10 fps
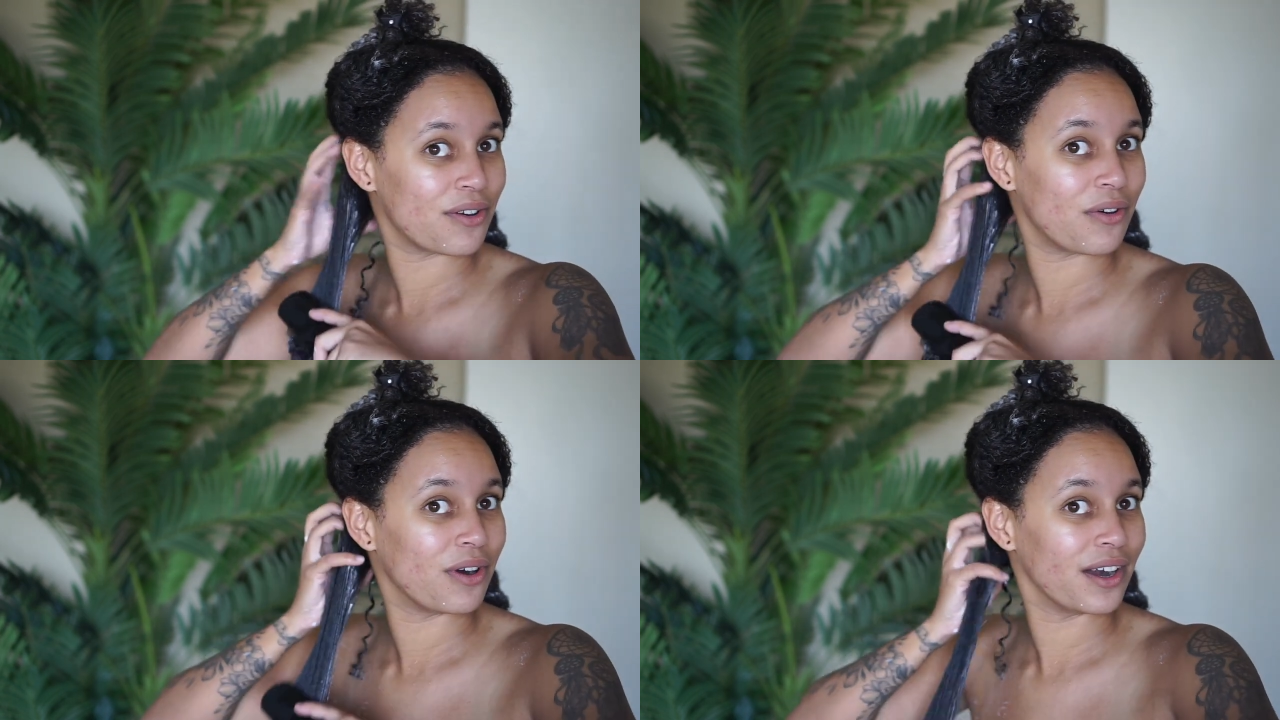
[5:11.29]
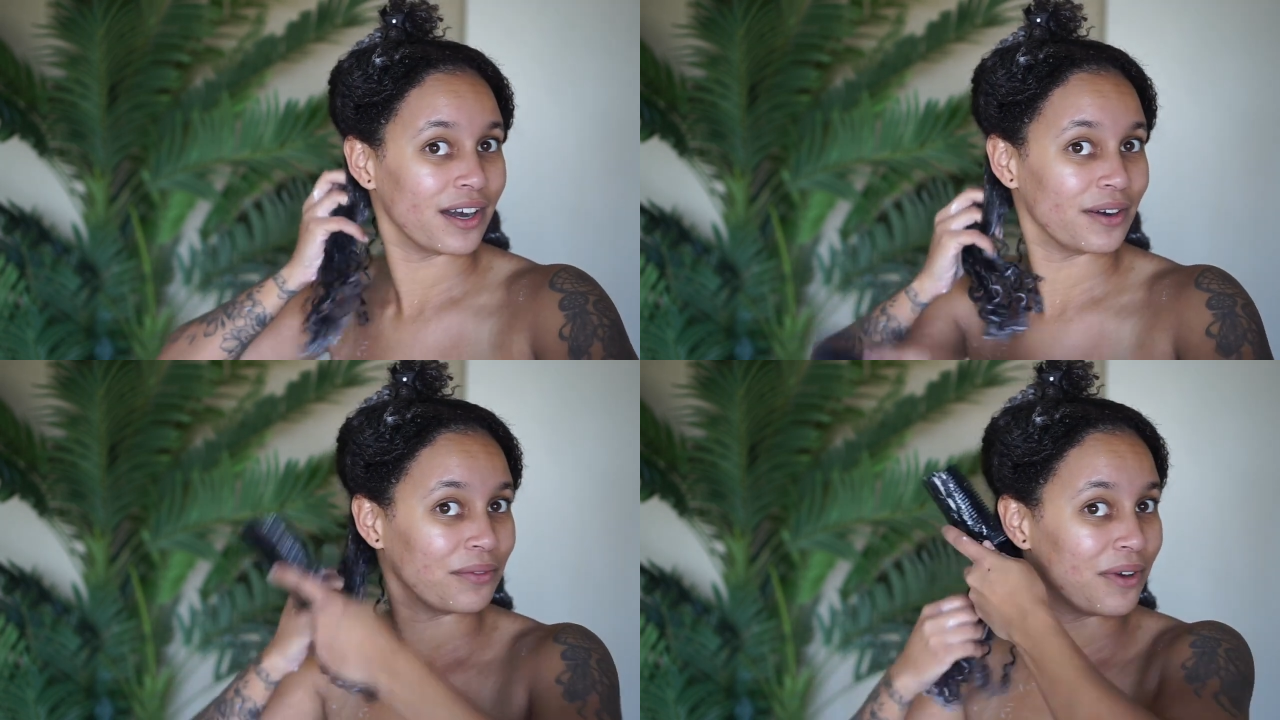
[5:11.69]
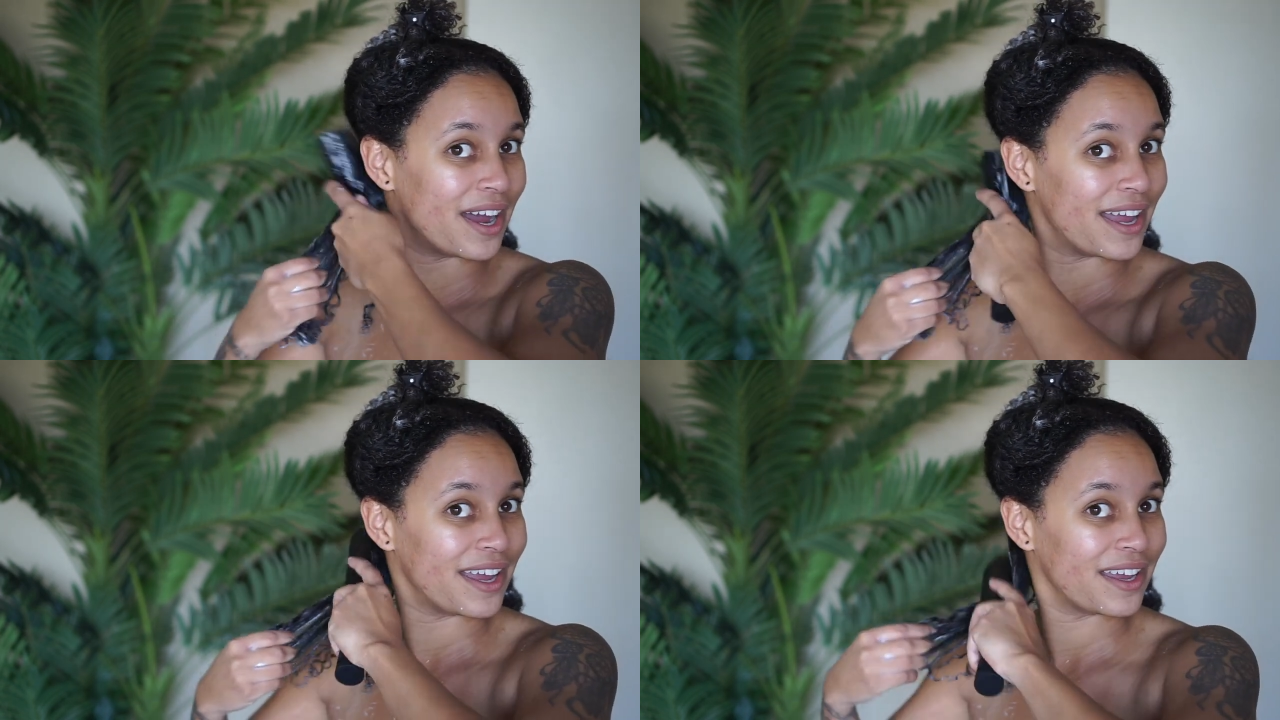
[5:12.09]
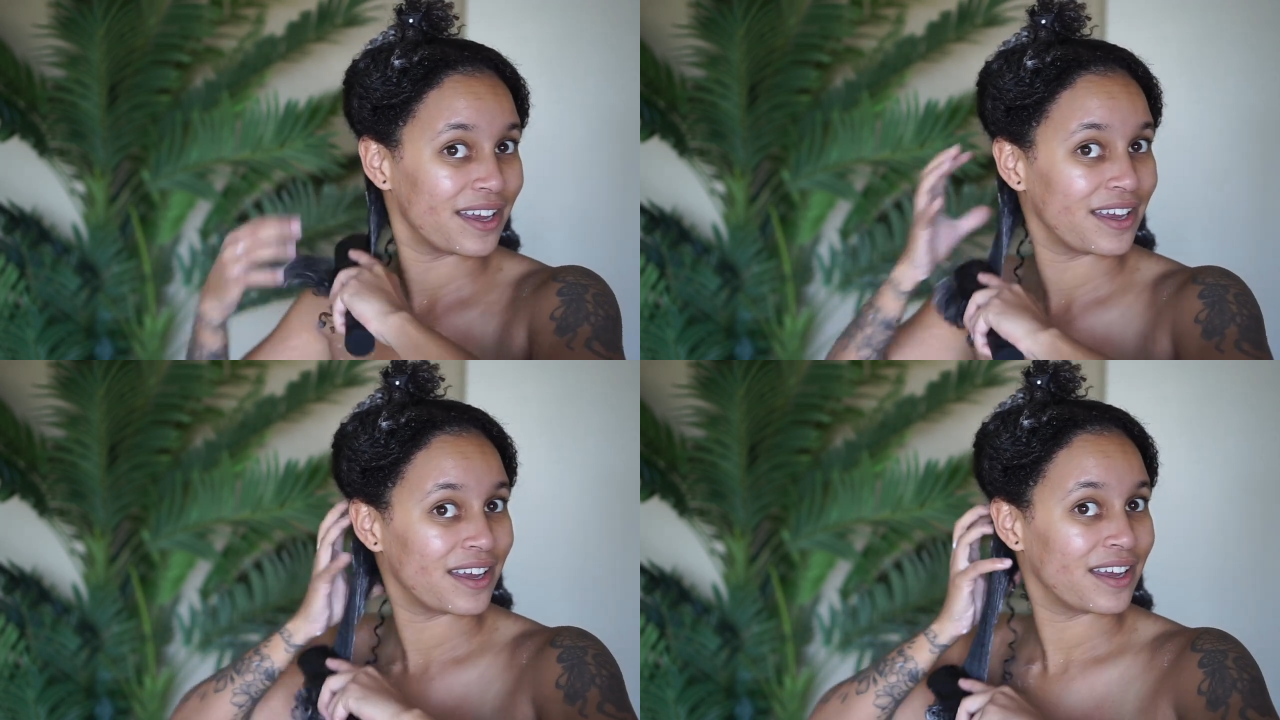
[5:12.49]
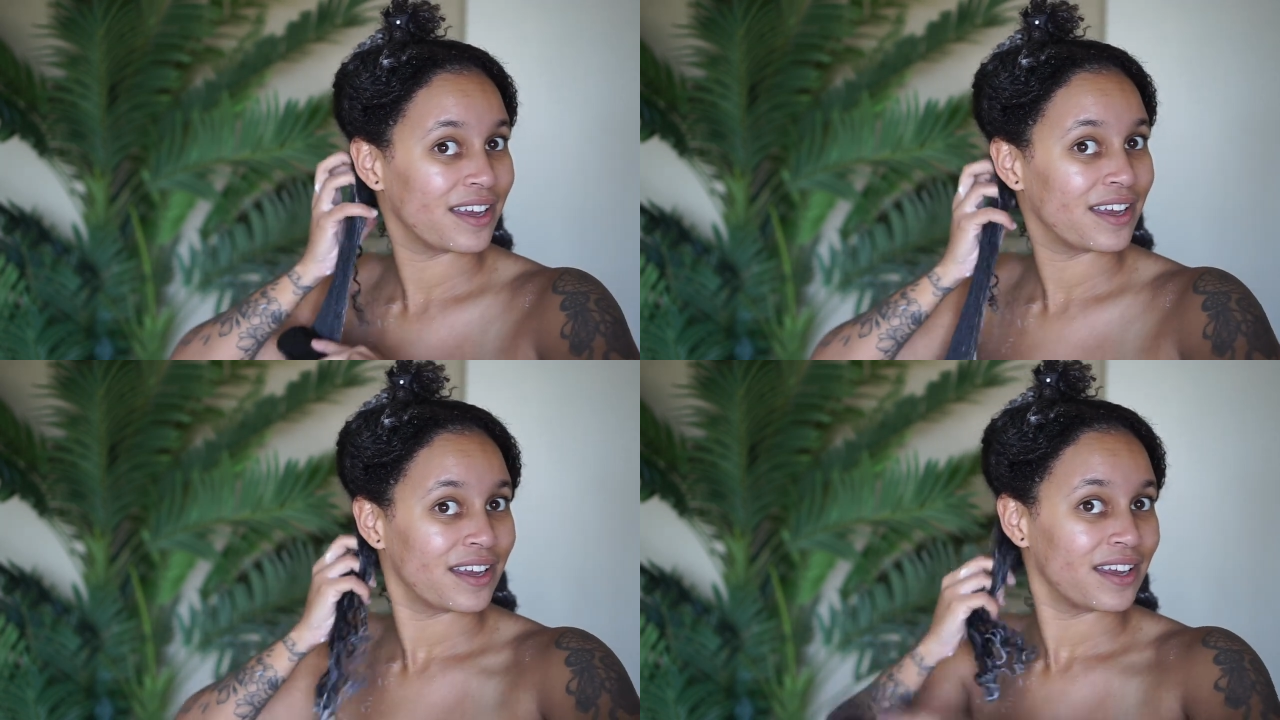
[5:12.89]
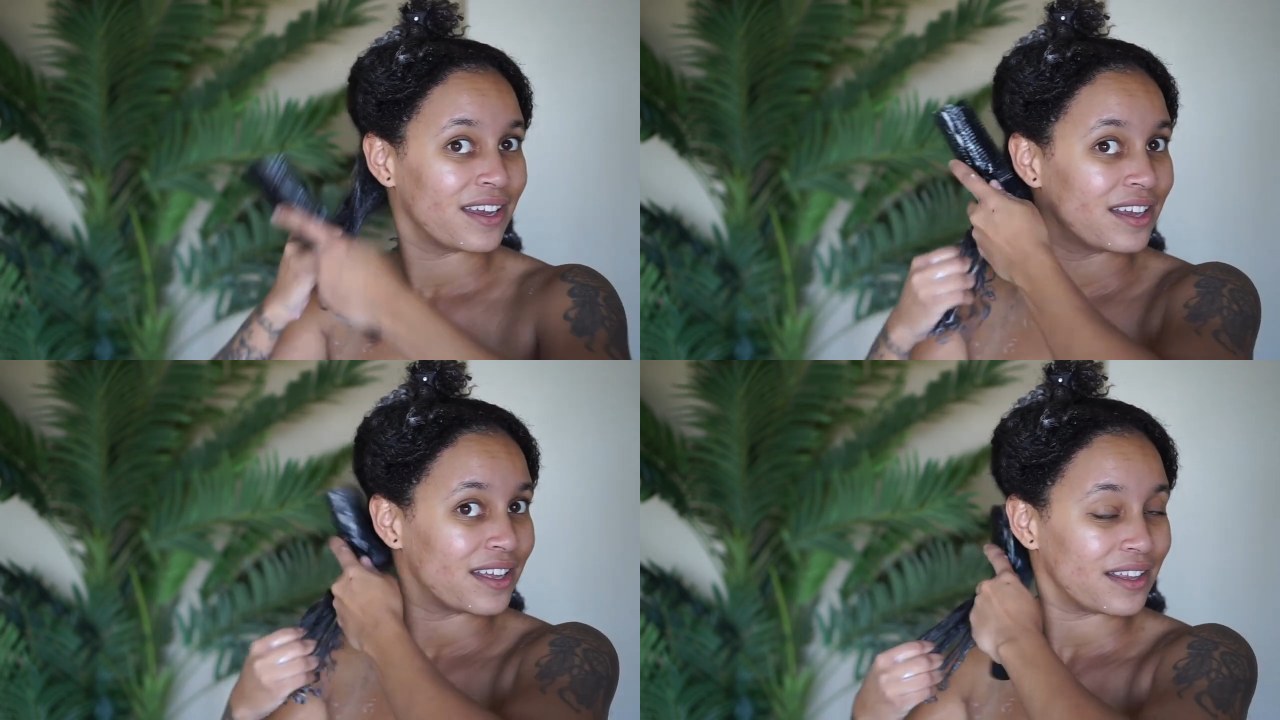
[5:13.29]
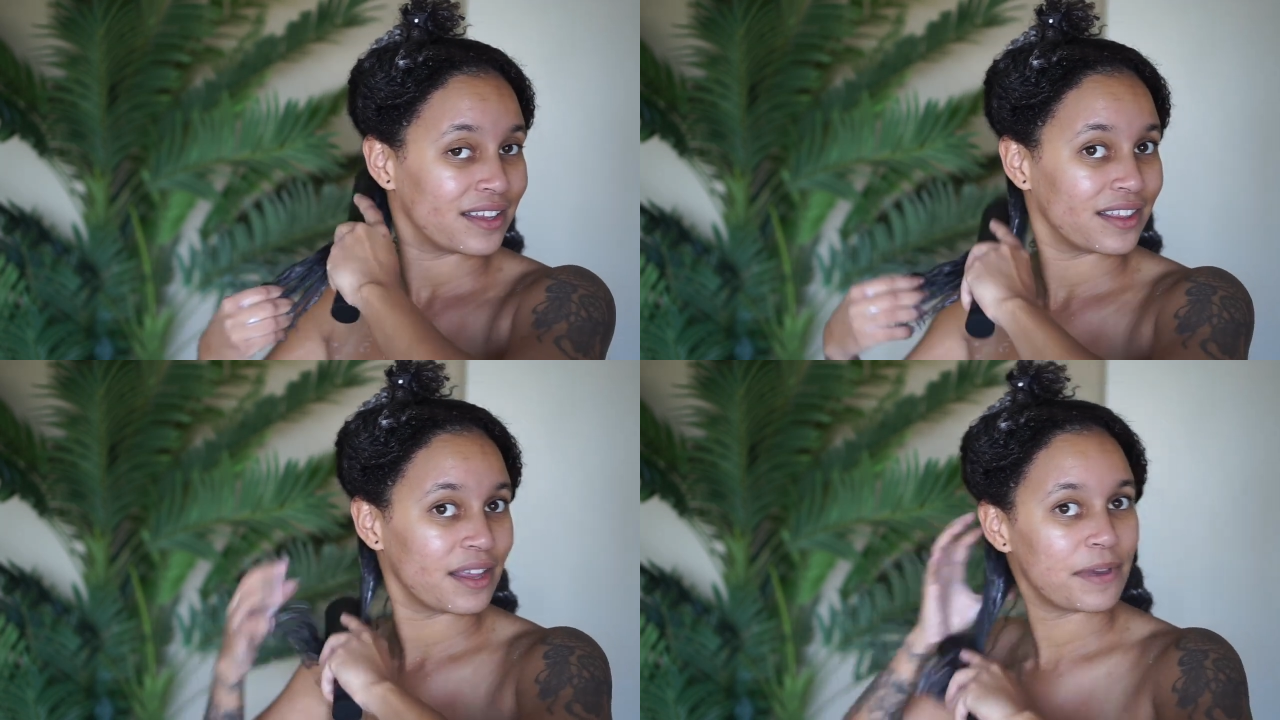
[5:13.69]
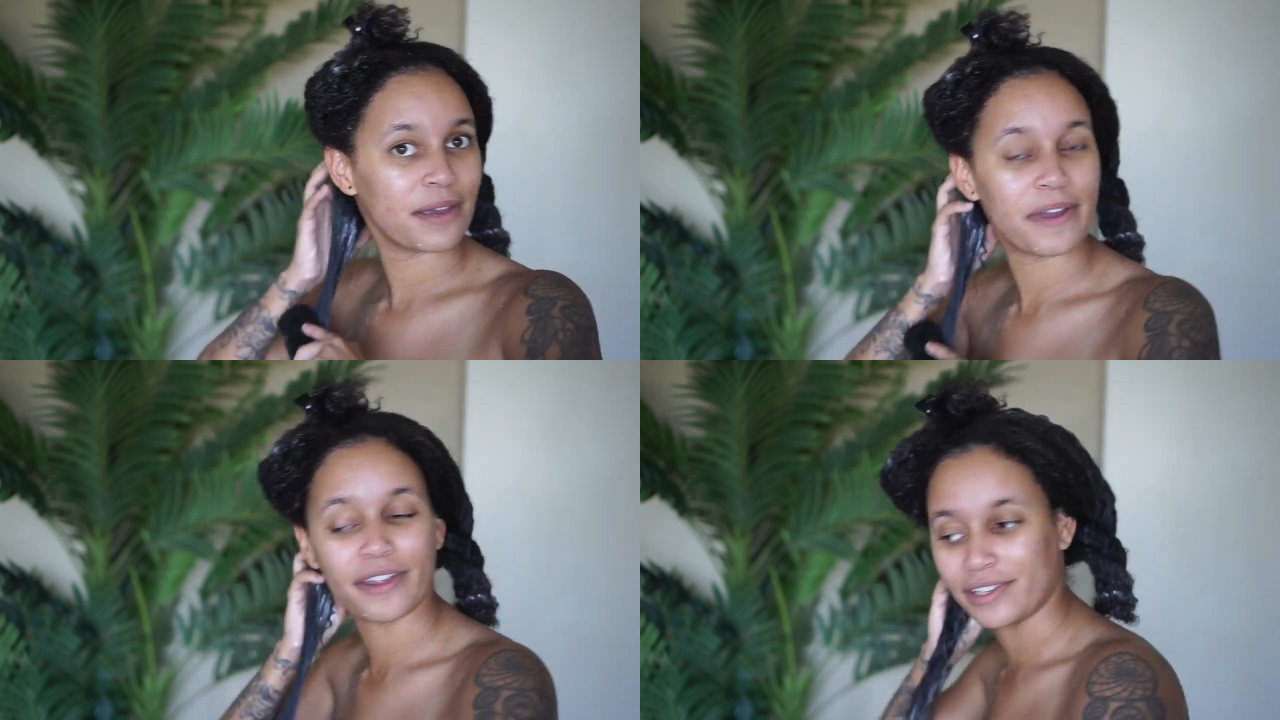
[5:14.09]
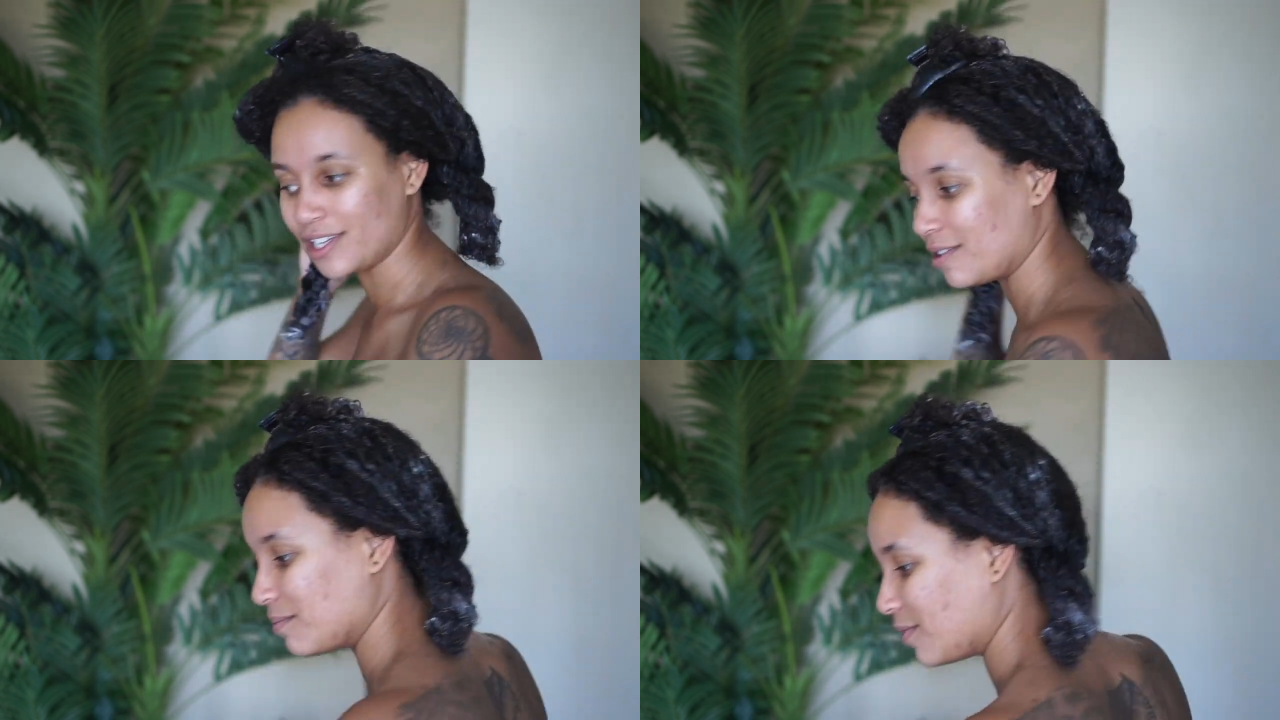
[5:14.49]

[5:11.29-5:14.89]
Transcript: or what. Yeah gonna get my other Denman